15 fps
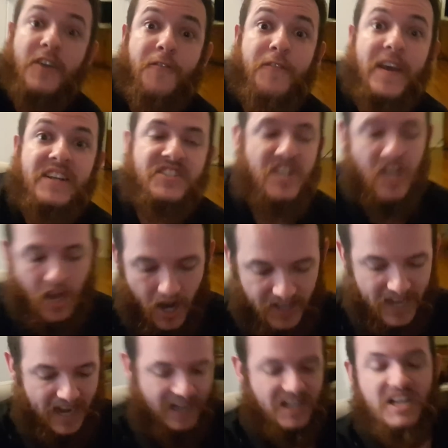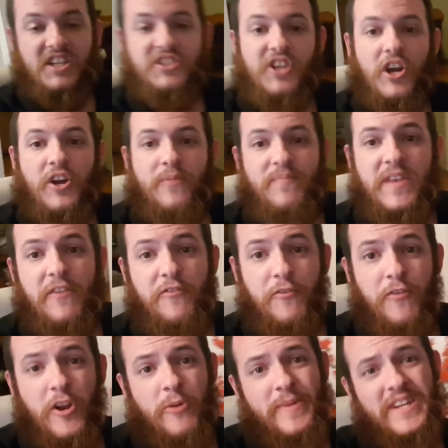Fixed. Okay, so if you
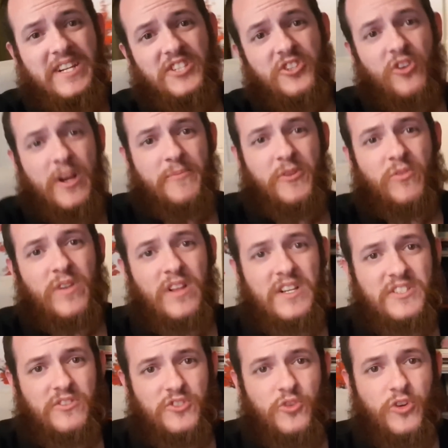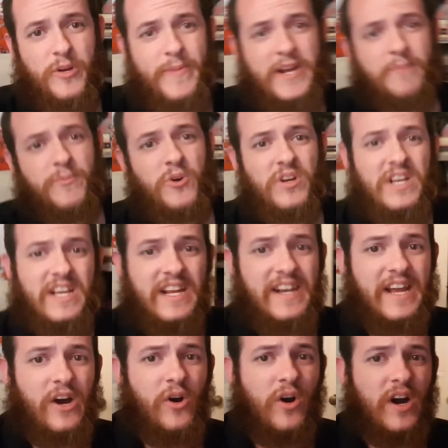follow me on Instagram, you realise I was talking about a book.
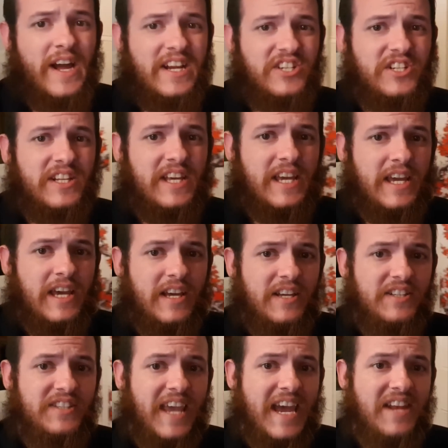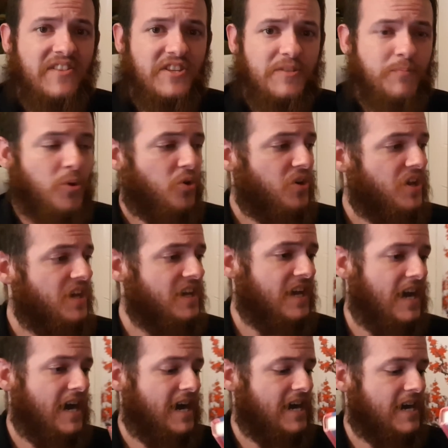Now, I actually scanned this book
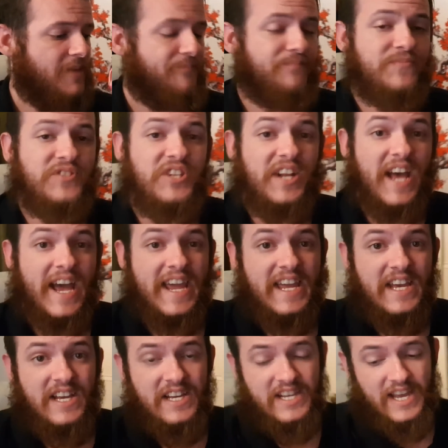today,